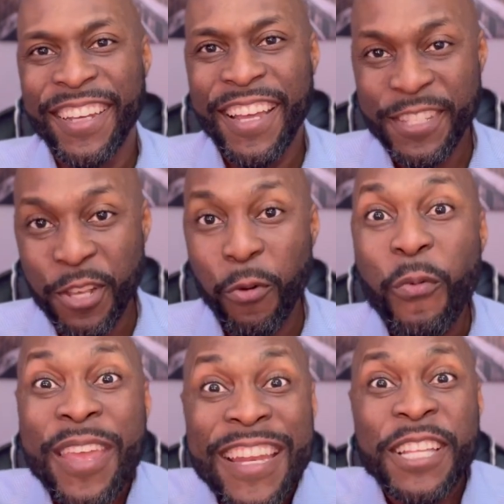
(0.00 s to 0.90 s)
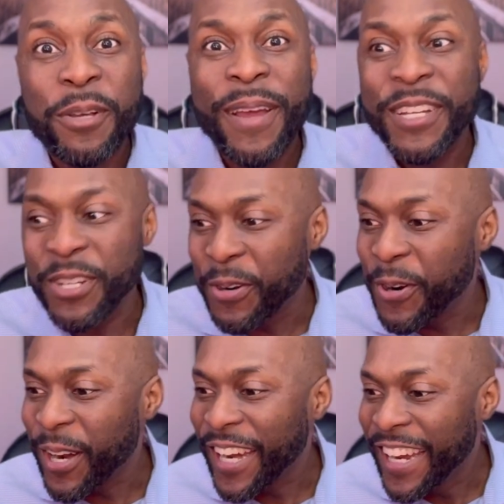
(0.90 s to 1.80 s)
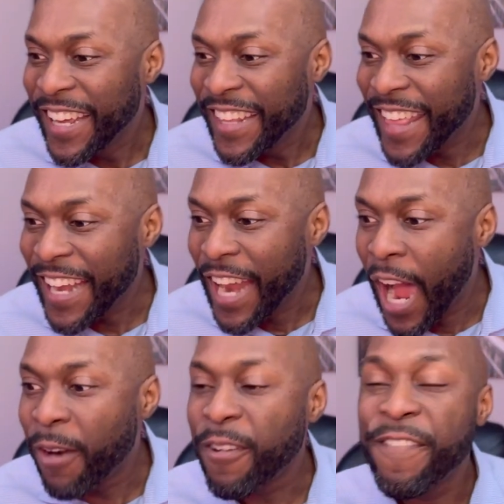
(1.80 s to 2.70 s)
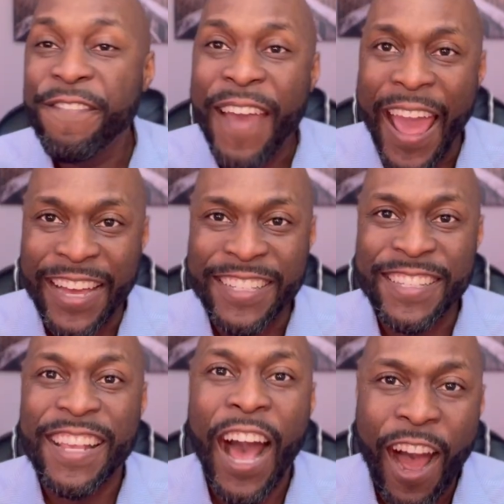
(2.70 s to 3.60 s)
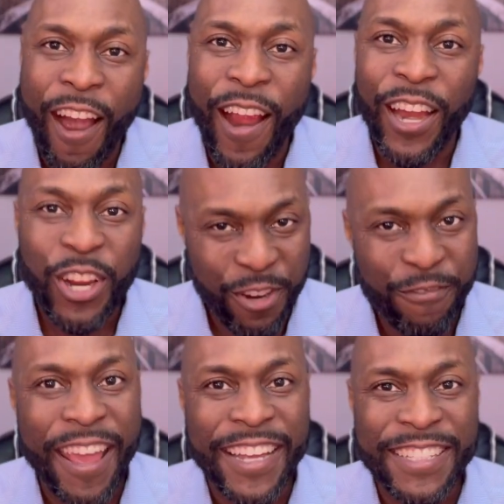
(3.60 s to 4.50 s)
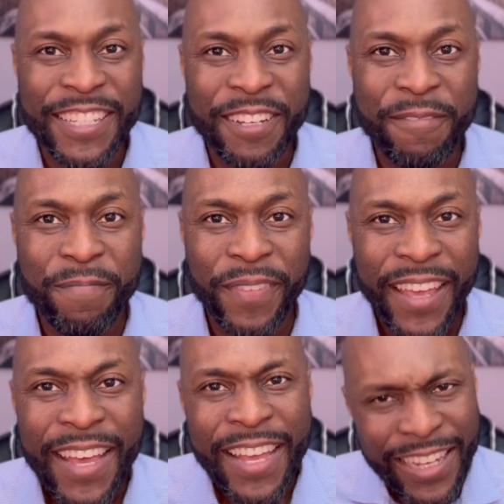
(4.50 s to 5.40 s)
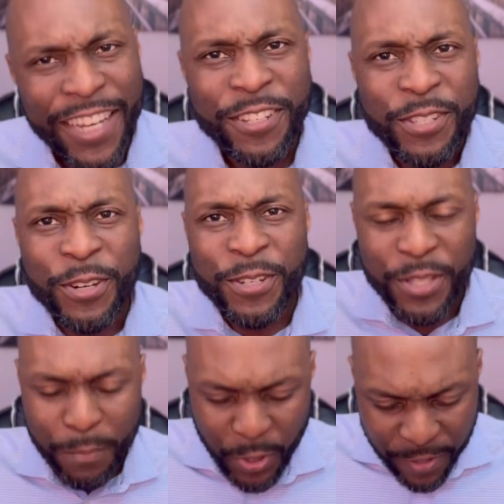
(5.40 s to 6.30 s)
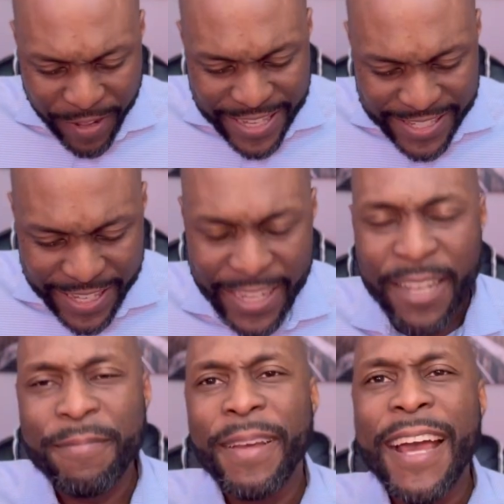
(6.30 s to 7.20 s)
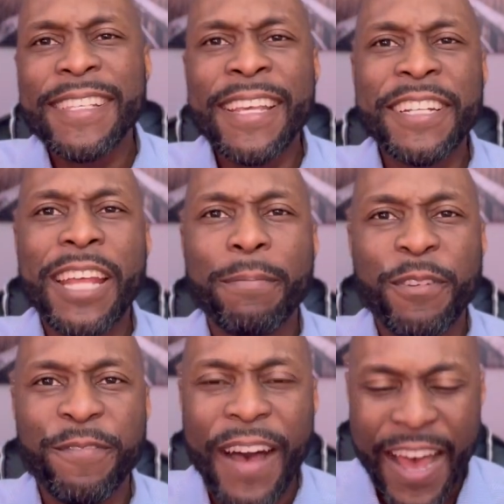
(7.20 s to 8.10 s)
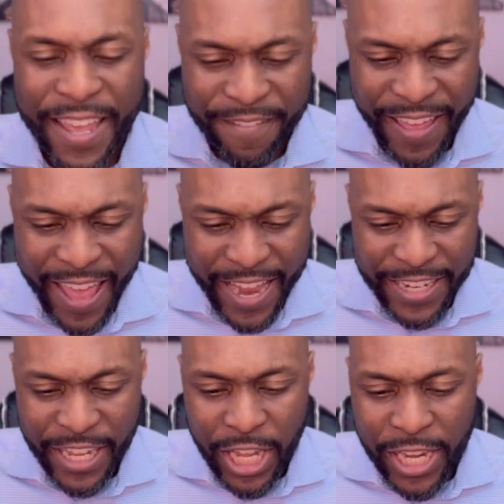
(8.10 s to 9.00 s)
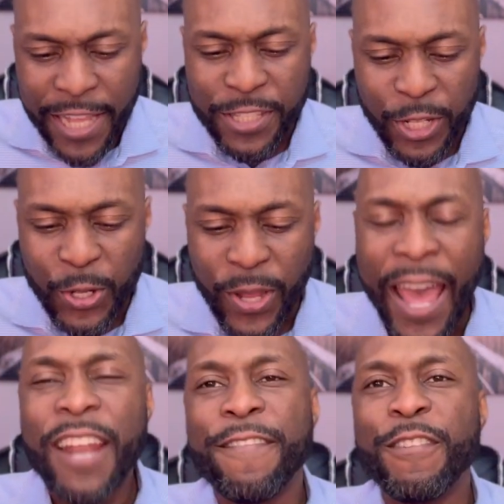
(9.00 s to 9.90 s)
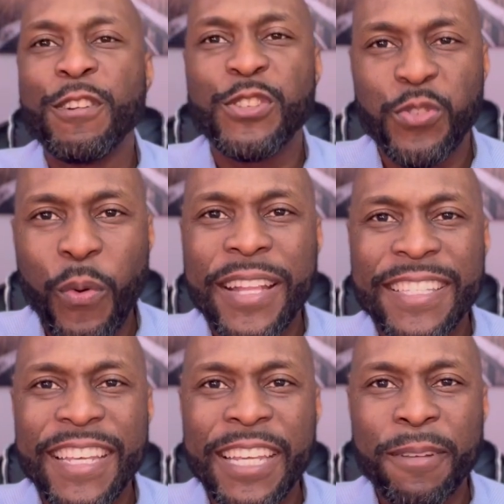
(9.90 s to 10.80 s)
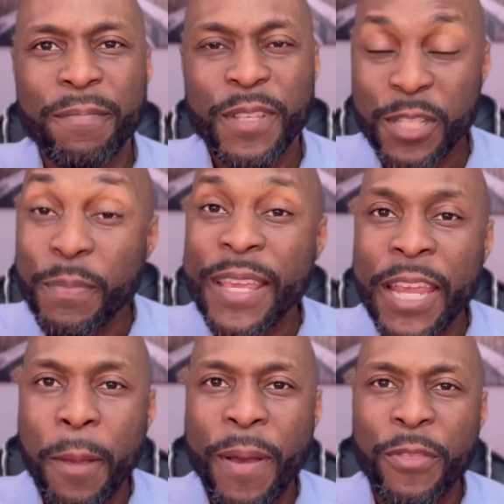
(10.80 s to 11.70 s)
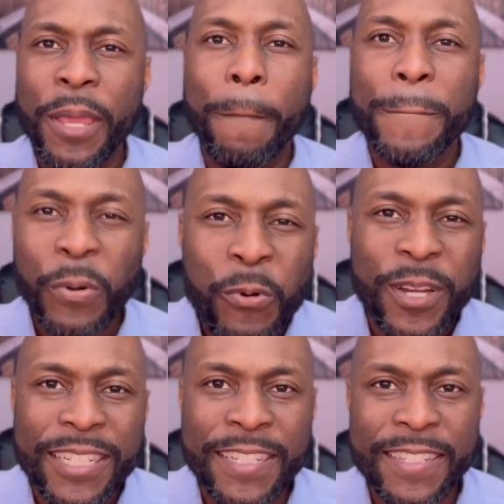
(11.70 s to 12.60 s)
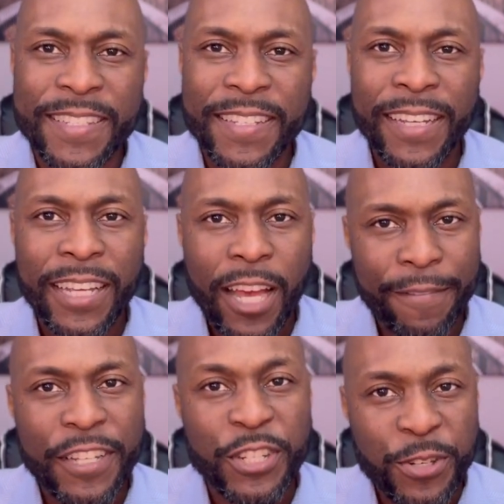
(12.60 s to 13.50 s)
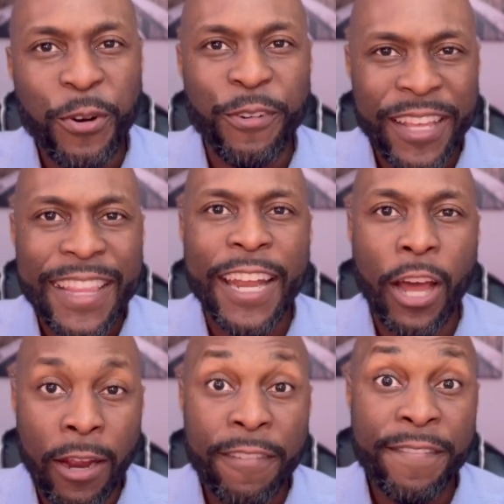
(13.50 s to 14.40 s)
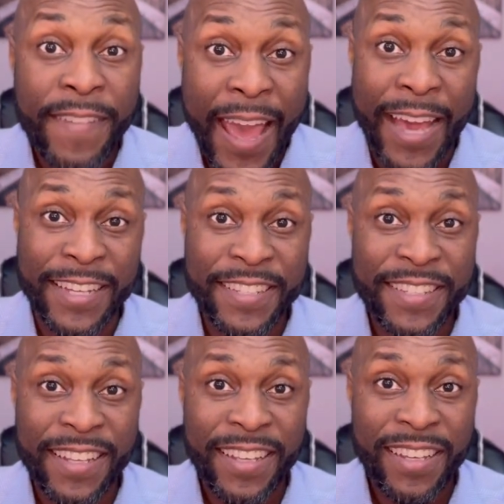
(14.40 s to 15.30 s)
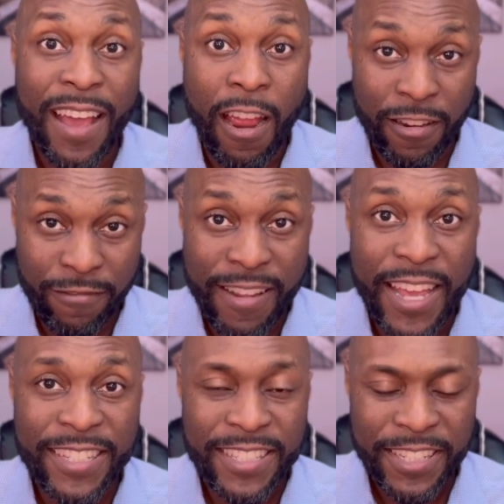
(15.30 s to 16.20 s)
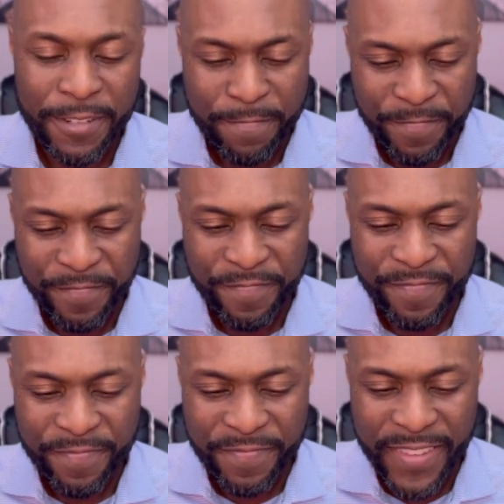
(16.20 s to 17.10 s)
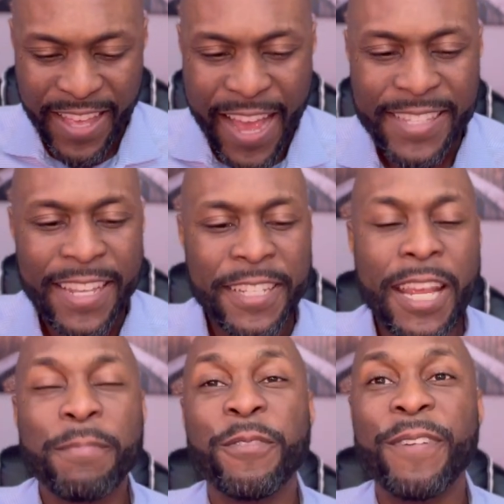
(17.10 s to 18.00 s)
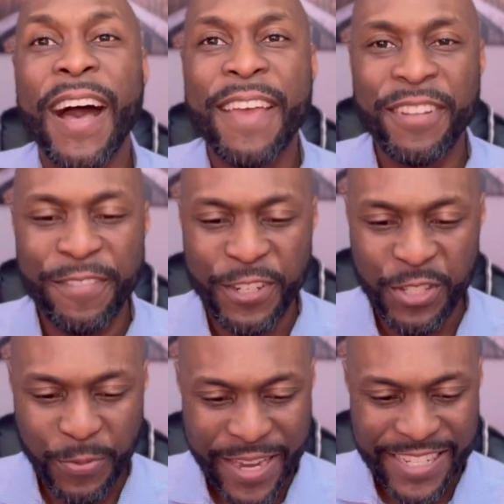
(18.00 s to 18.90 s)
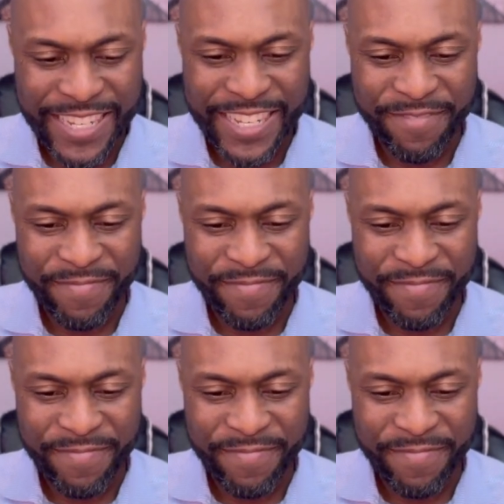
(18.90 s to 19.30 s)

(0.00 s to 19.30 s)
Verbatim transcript: And so we need to ensure that our facts are correct. Let us turn to the book of Isaiah, Isaiah chapter 5, and let's look at verse 20, speaking about the importance of ensuring that our facts are correct. Isaiah chapter 5 and verse 20.